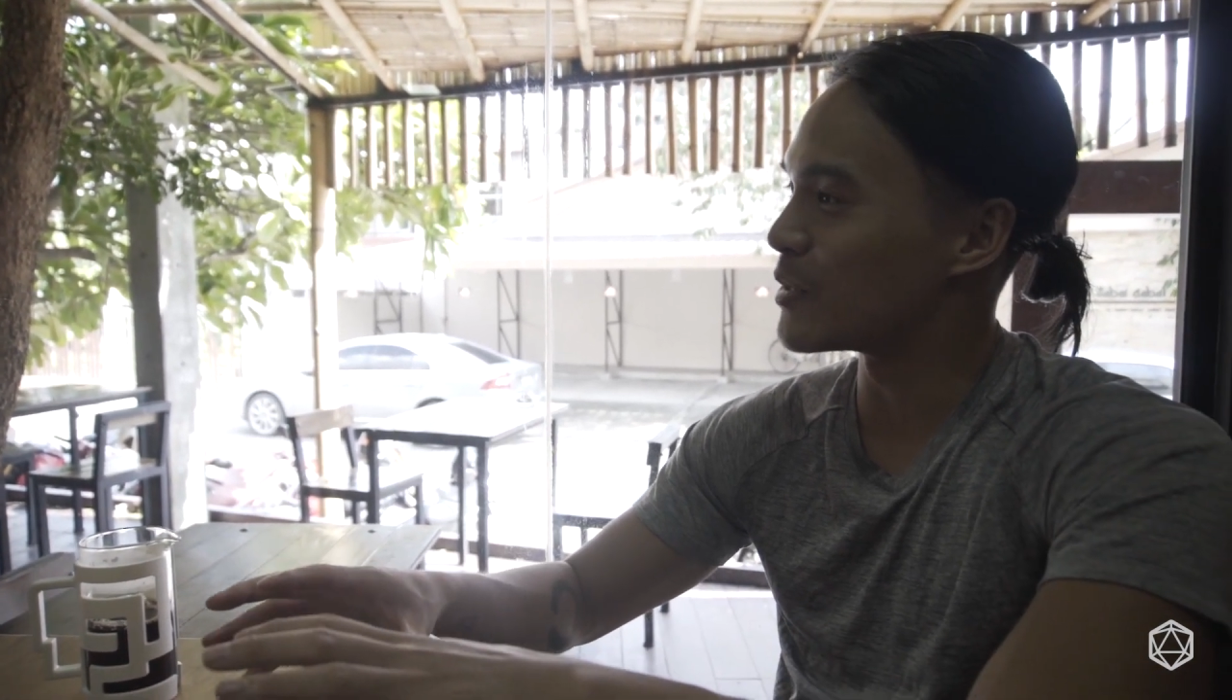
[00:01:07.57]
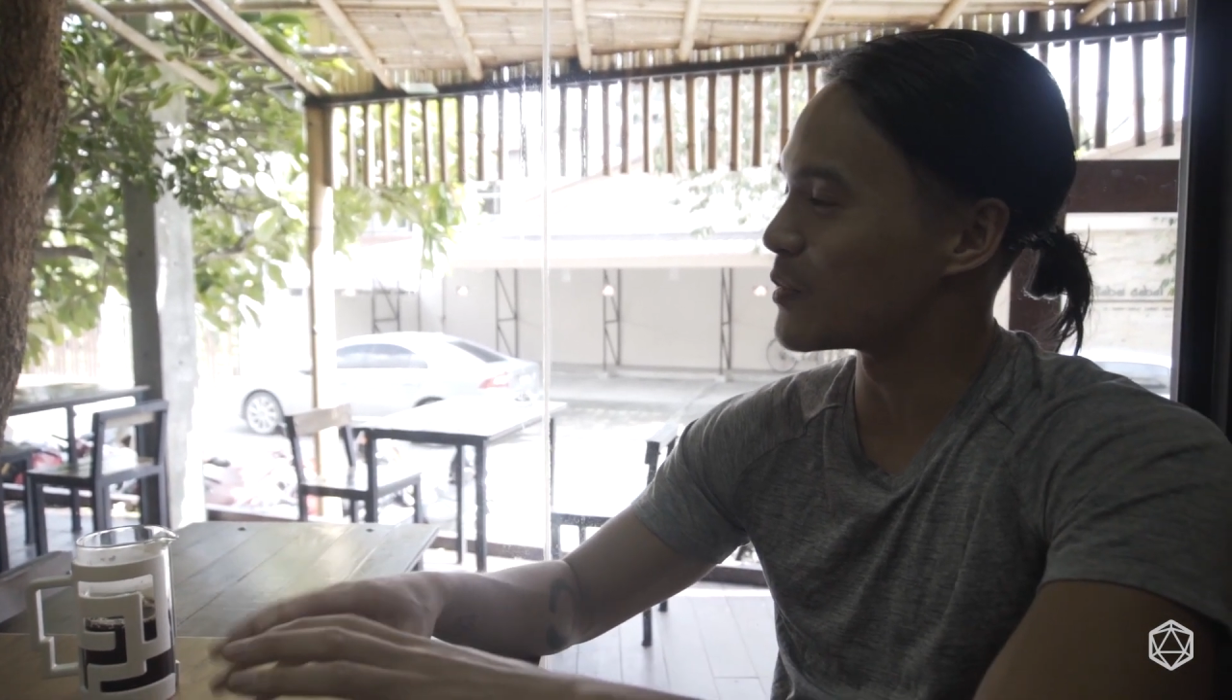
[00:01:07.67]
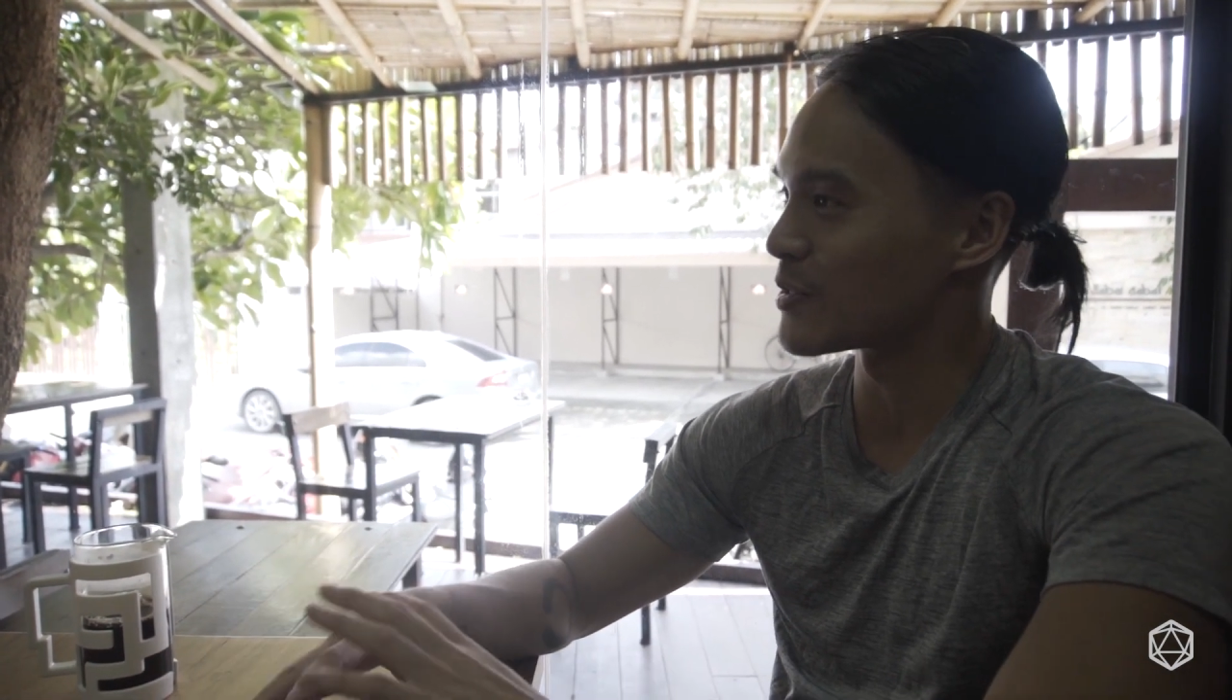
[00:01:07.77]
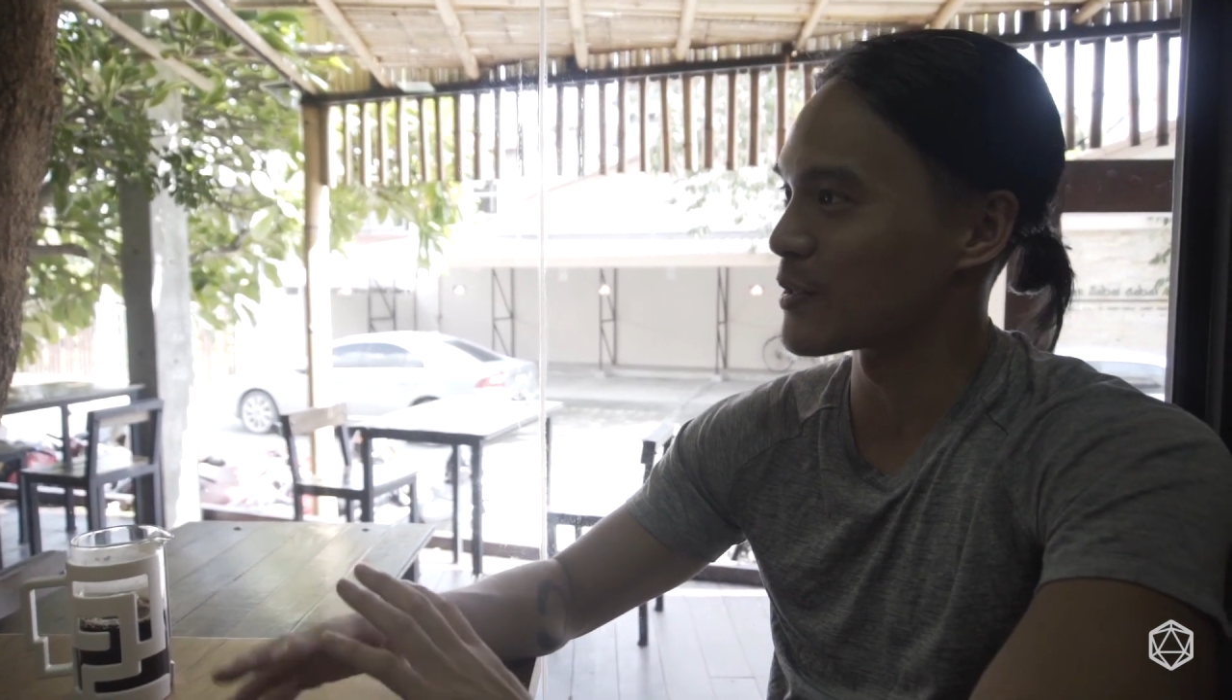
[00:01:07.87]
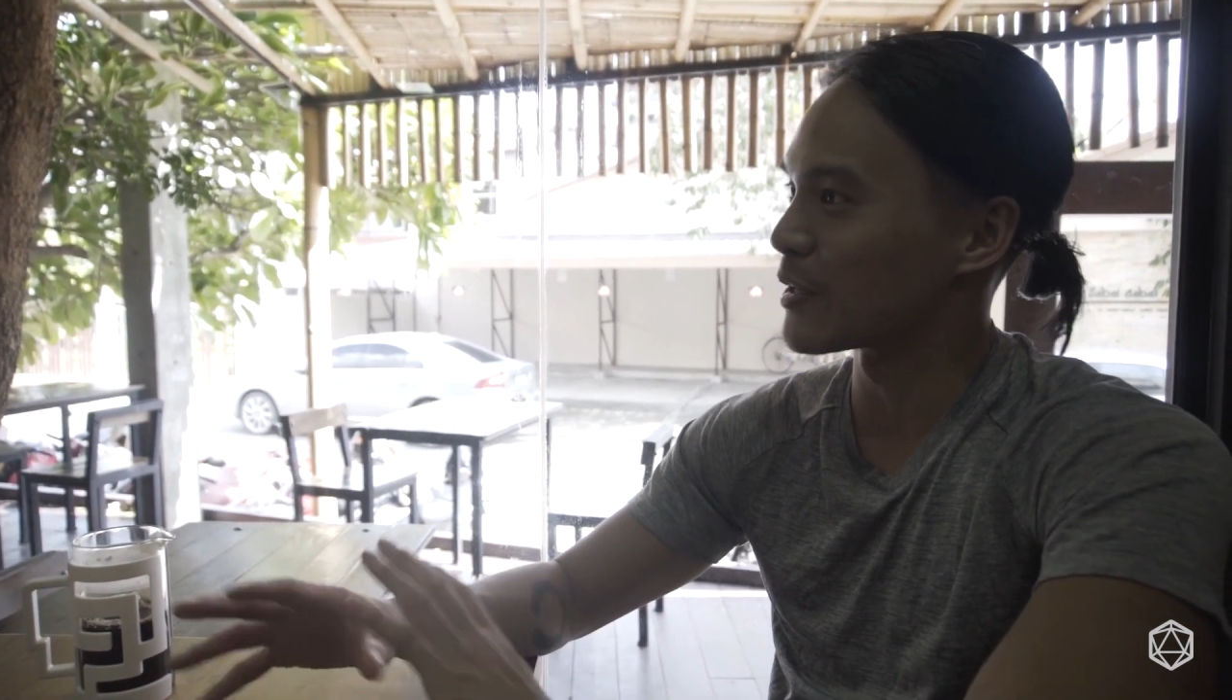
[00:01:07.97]
It
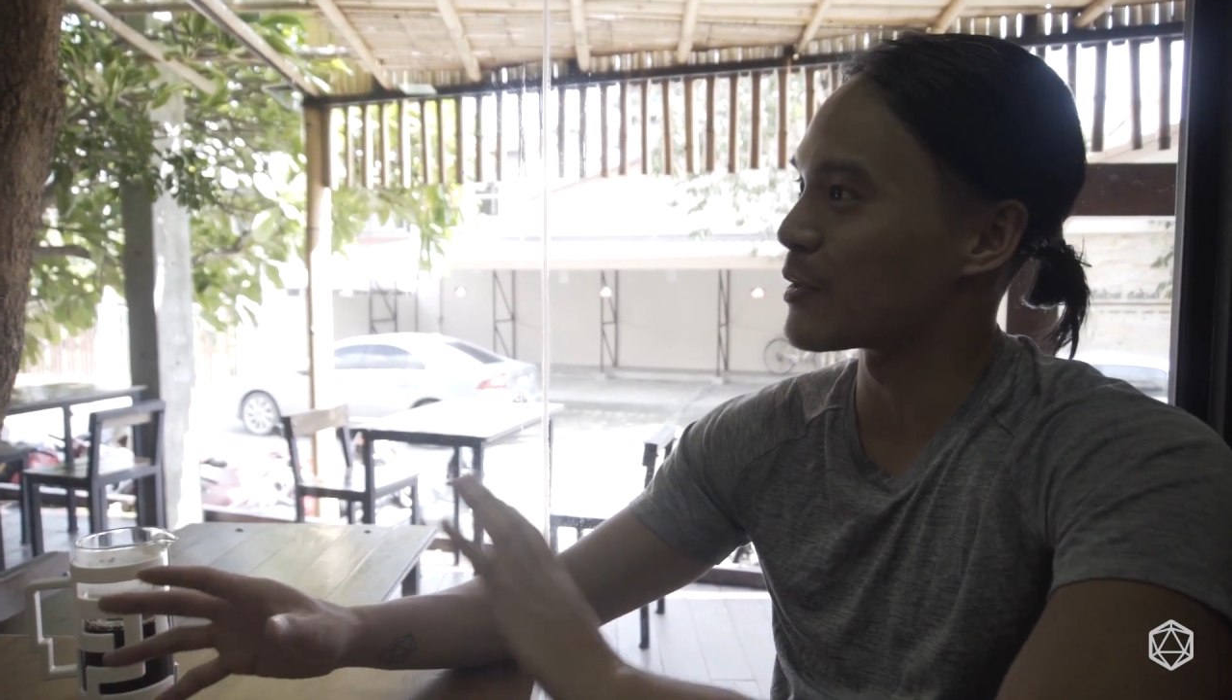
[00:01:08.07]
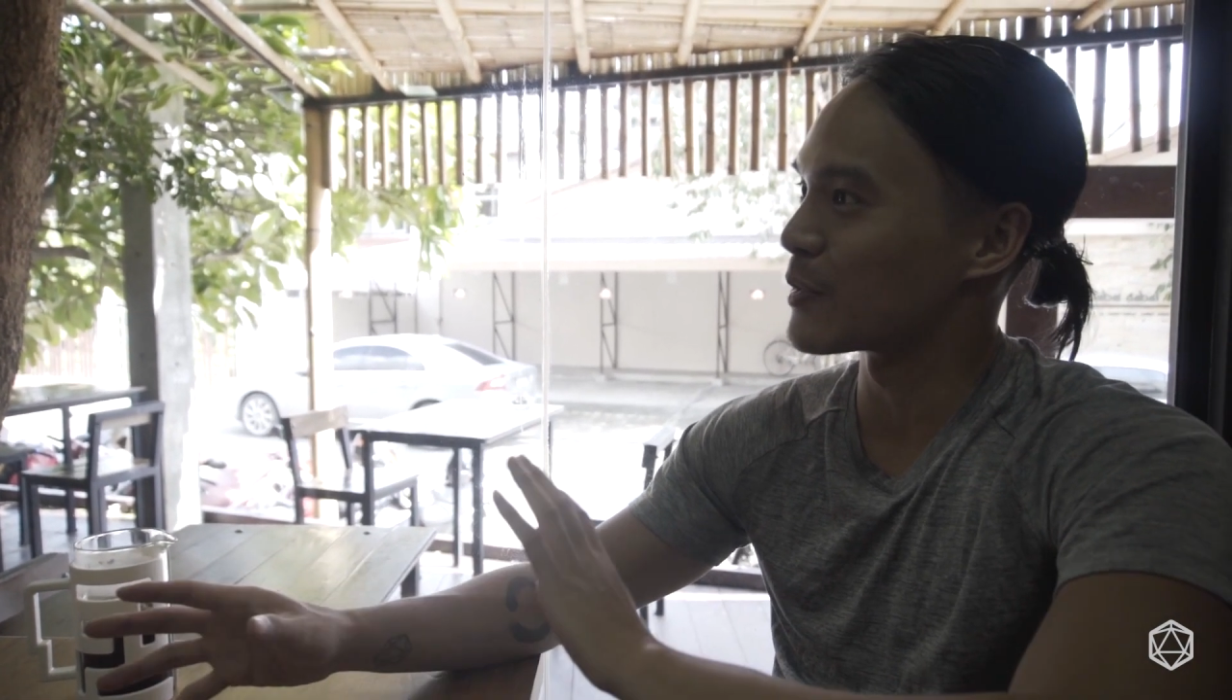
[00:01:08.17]
was like, here,